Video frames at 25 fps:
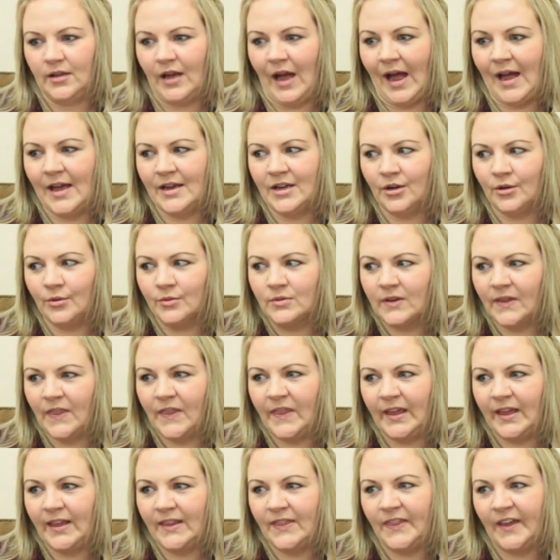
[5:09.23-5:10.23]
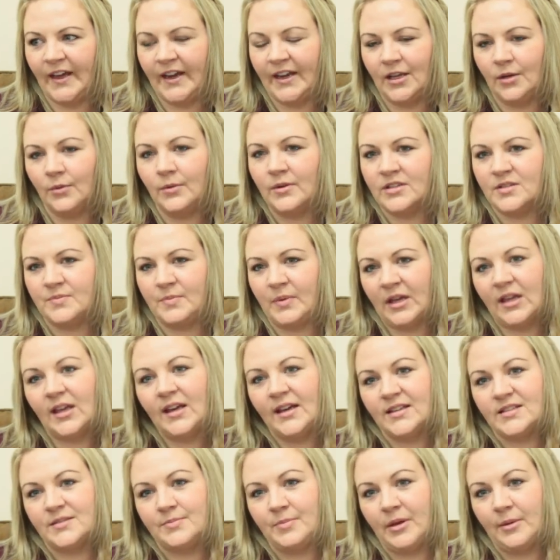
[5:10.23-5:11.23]
I don't think that it was
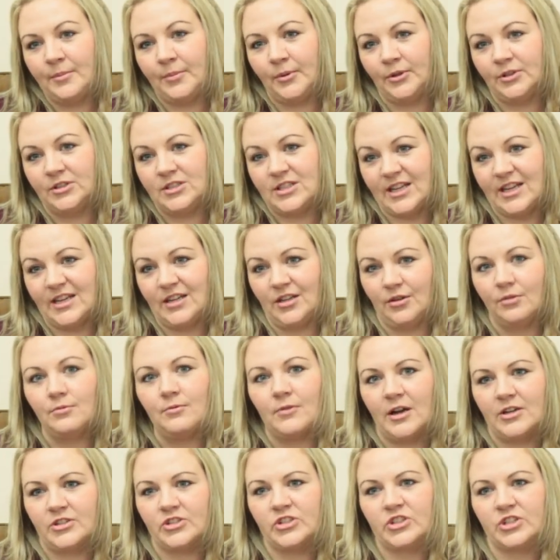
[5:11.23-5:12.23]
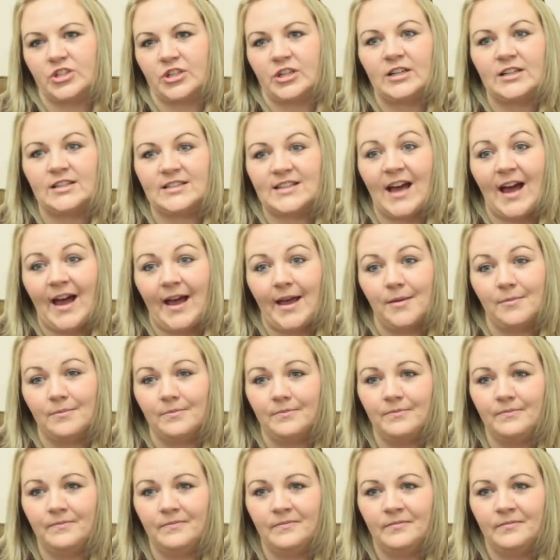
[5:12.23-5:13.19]
because people didn't register in time.